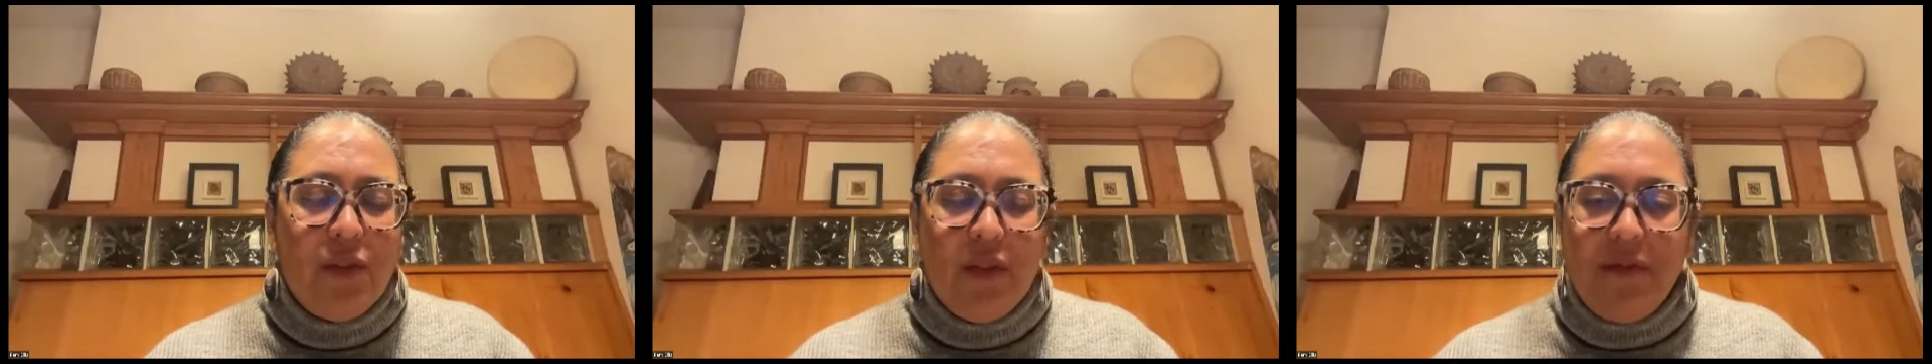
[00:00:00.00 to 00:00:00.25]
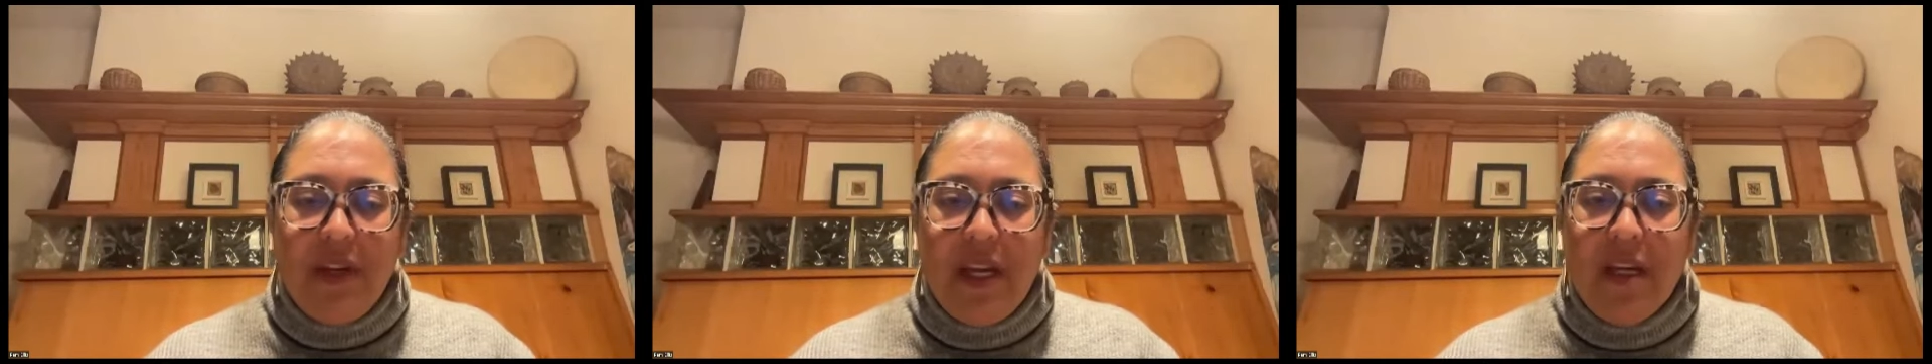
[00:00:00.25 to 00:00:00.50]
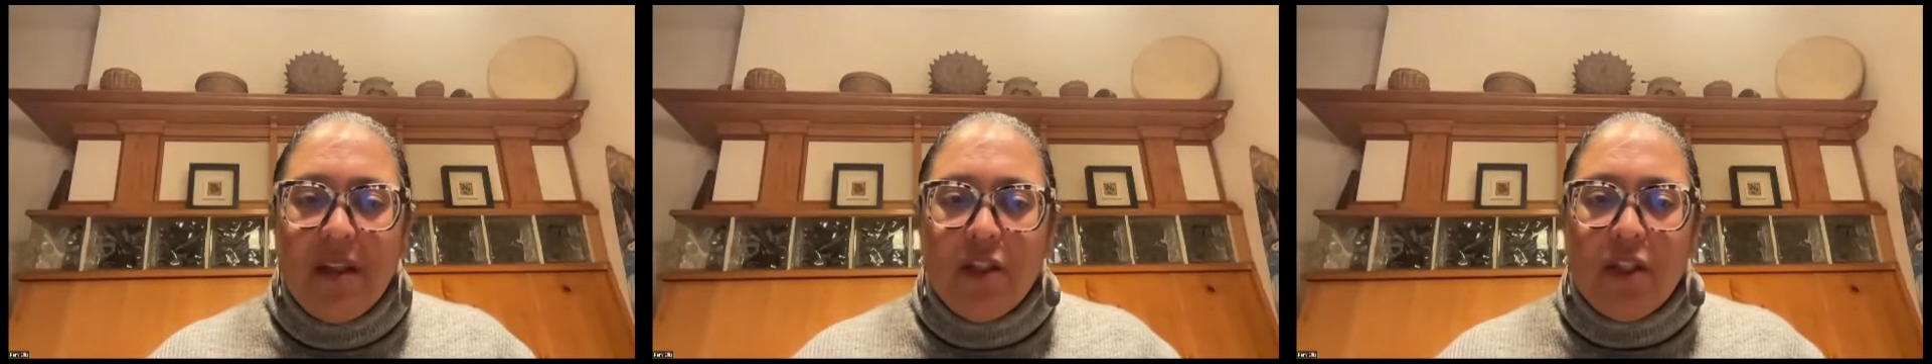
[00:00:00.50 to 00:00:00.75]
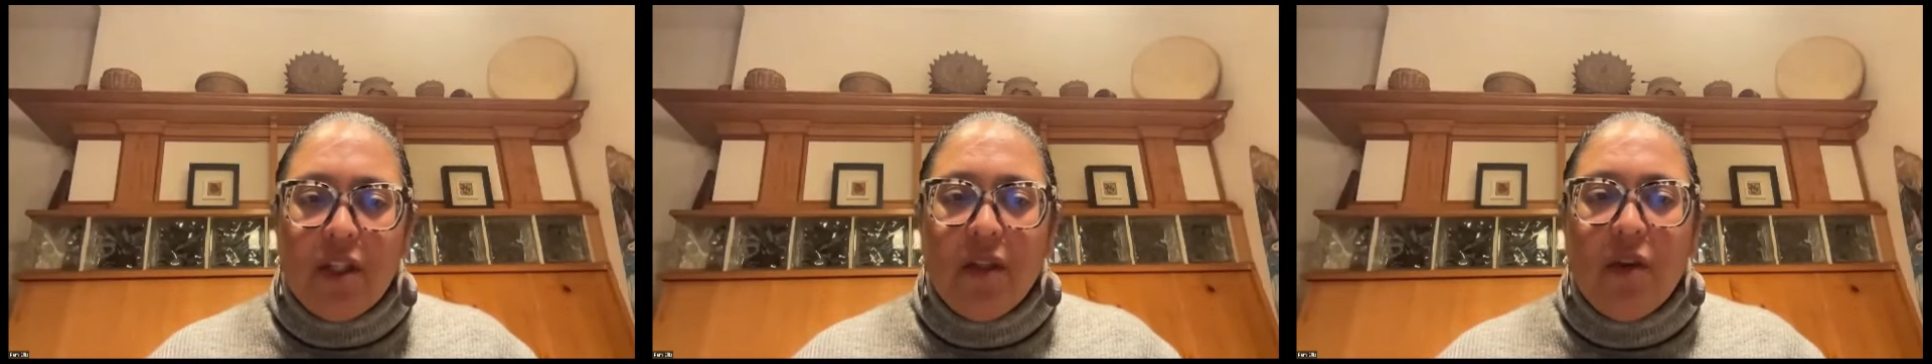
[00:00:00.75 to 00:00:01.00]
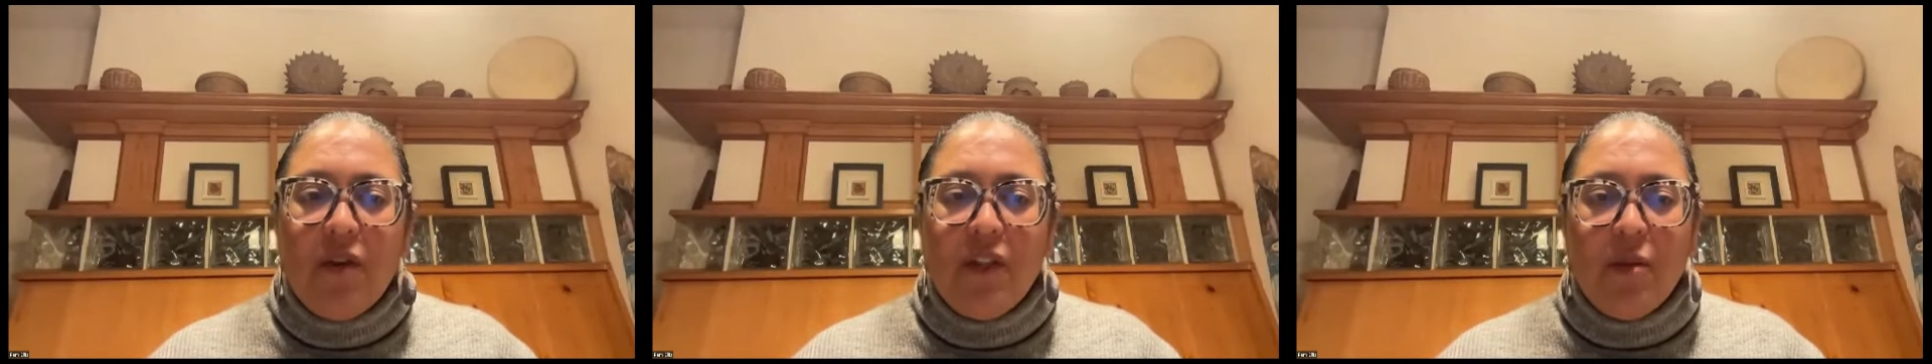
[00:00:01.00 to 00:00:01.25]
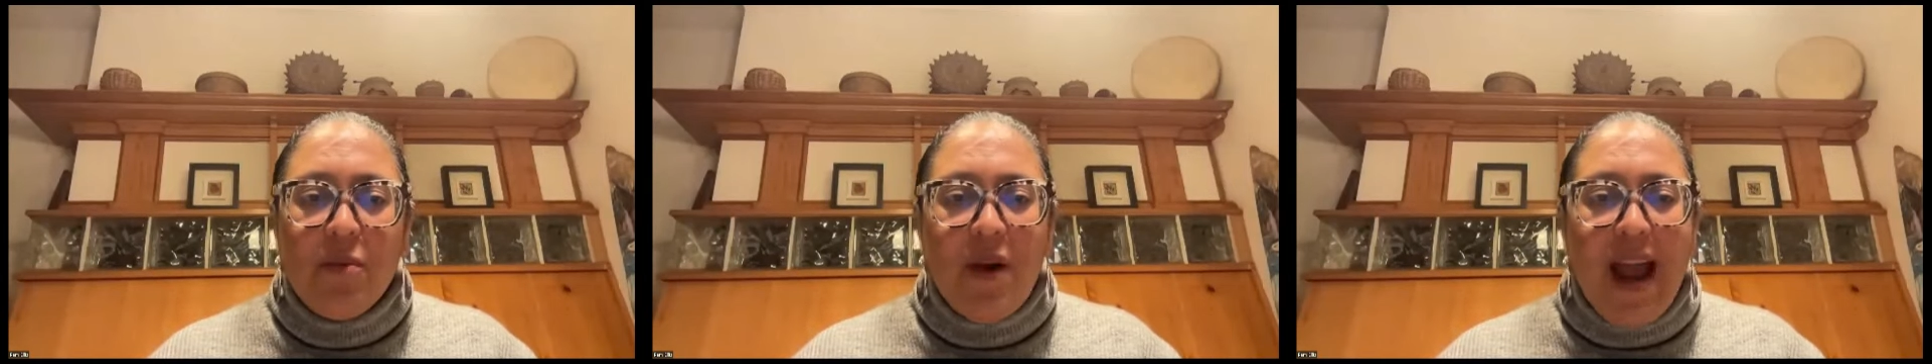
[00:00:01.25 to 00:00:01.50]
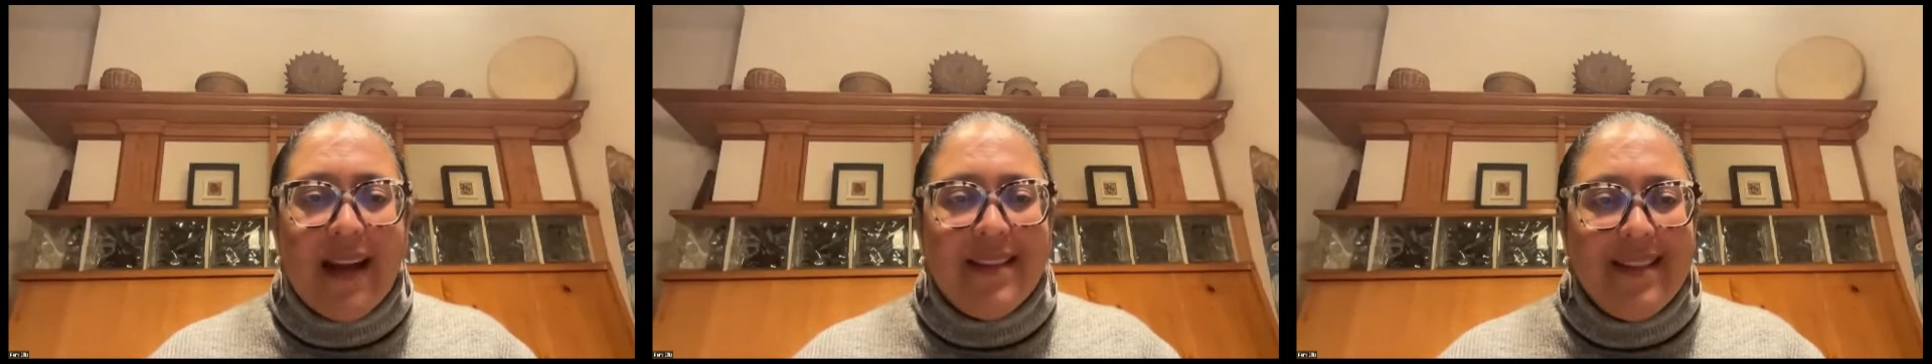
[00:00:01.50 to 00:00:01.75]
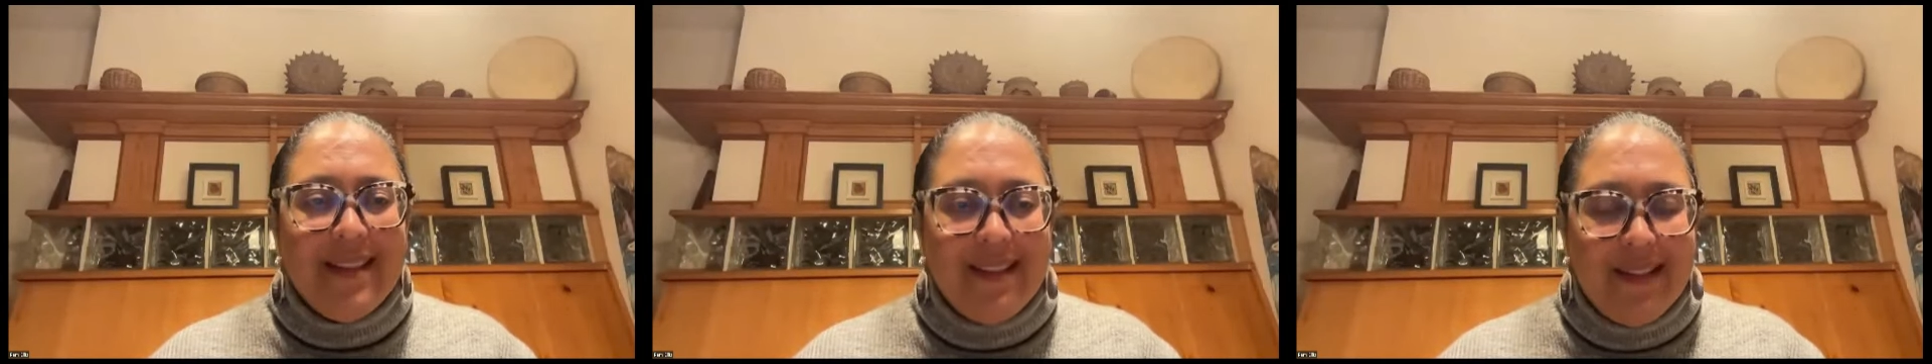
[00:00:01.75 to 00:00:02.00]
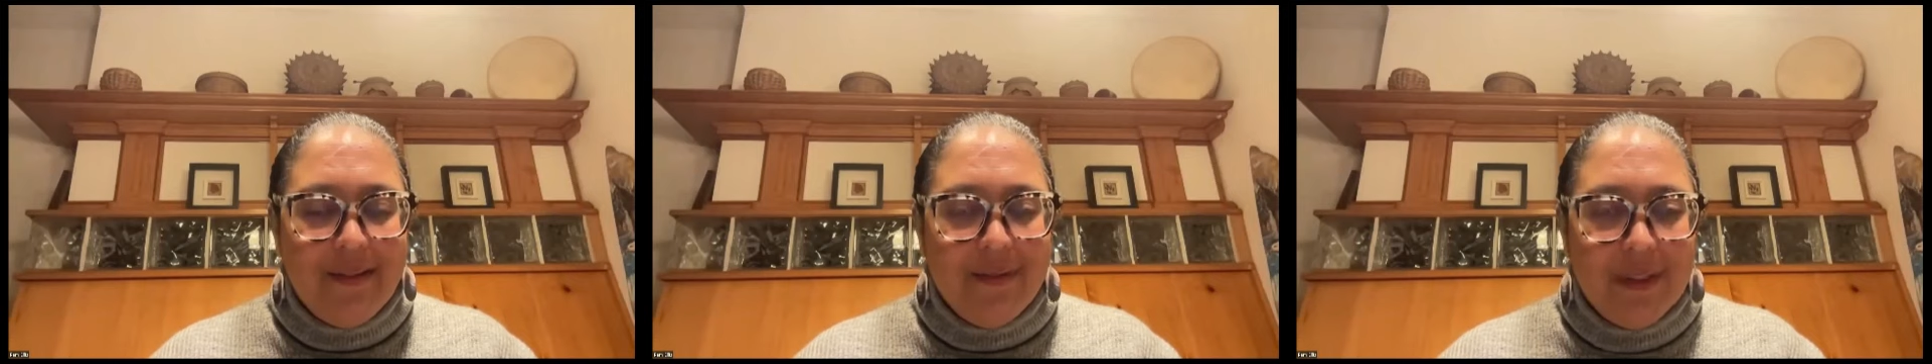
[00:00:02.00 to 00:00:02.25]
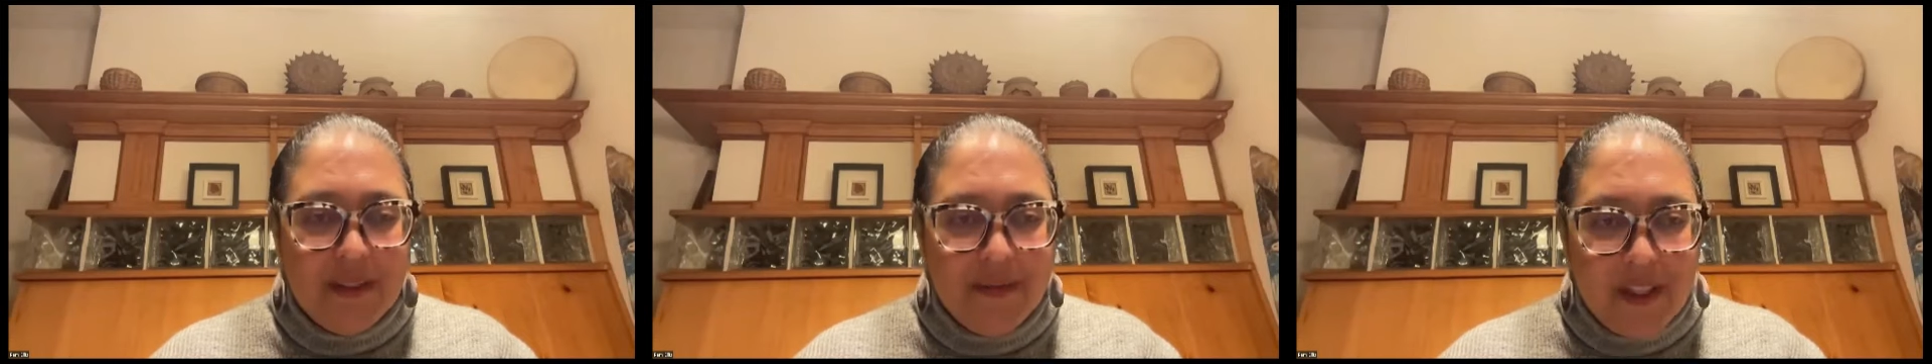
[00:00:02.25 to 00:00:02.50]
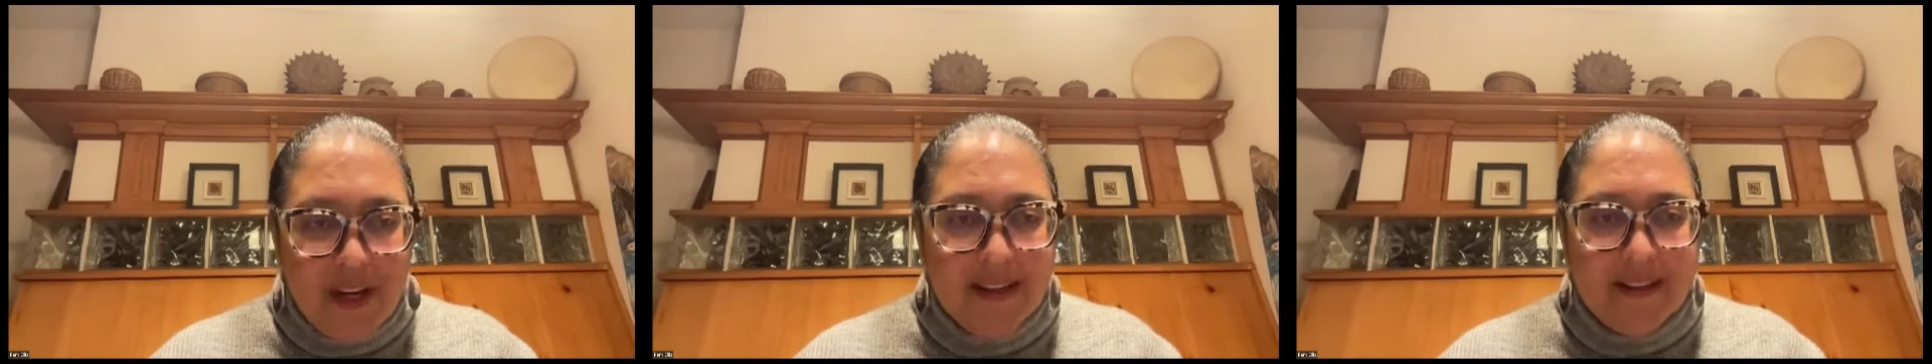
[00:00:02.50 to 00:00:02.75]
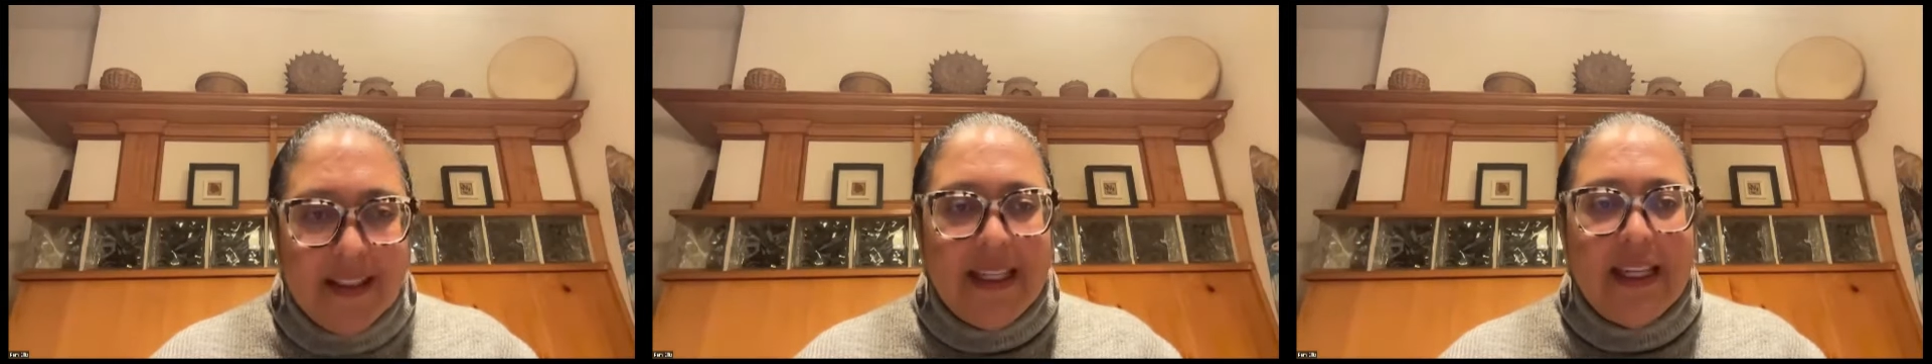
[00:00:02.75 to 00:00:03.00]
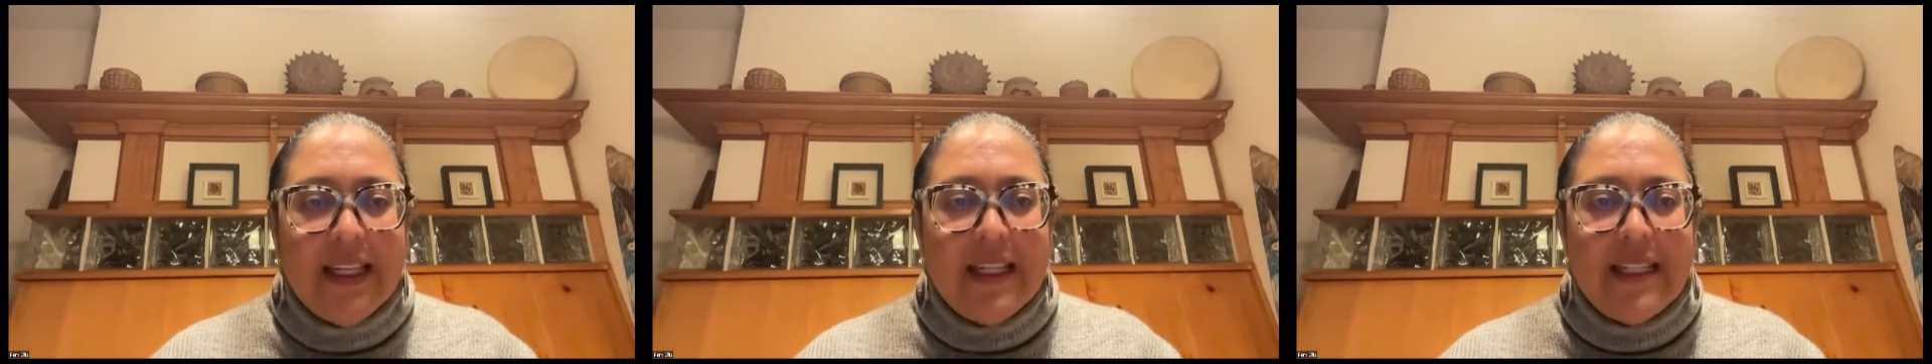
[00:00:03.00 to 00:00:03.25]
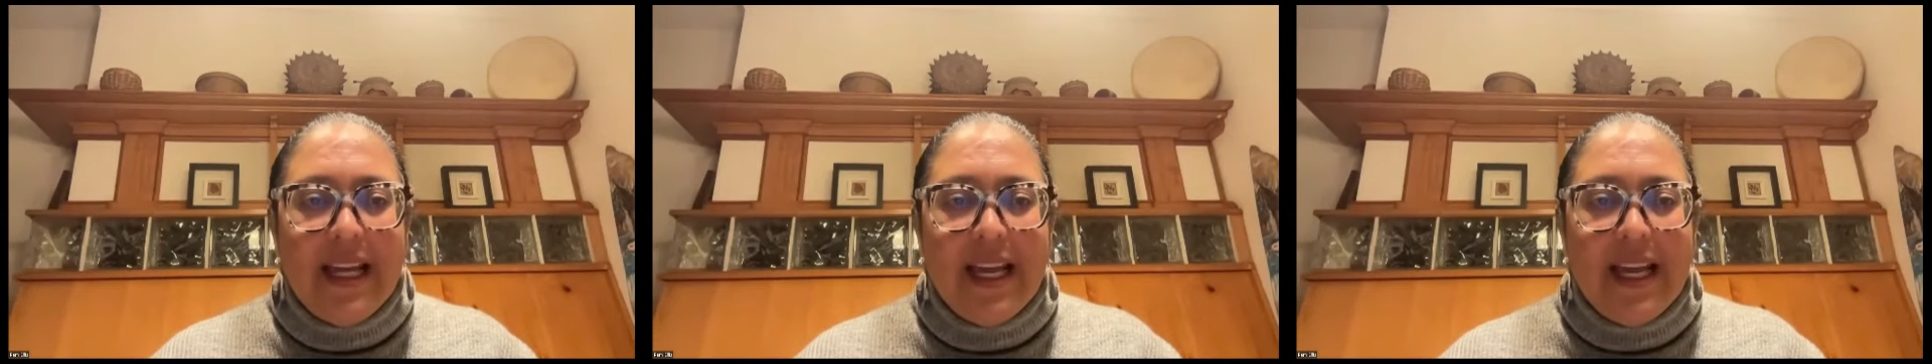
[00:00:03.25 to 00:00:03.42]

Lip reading: of English colonial practices of living on the land